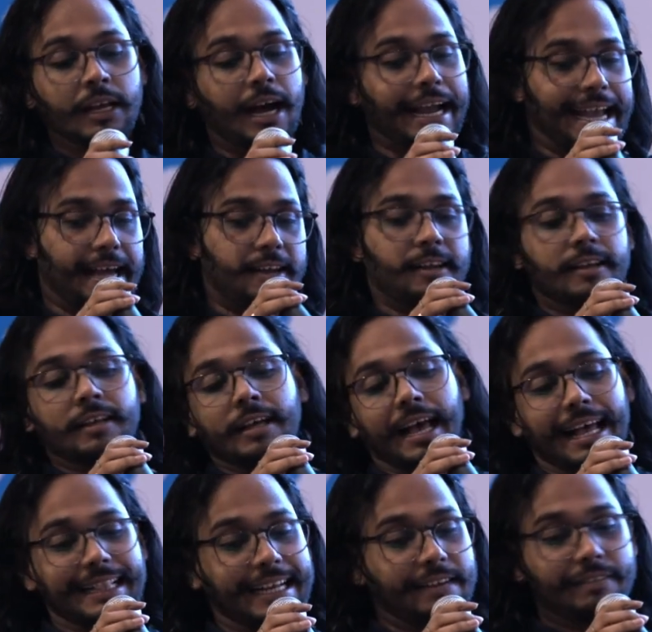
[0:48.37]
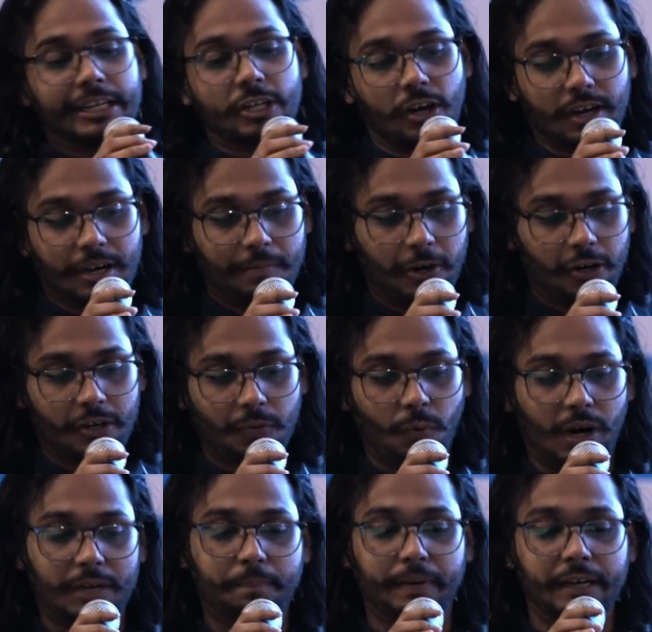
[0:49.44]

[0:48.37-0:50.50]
Again, and then we'll talk about what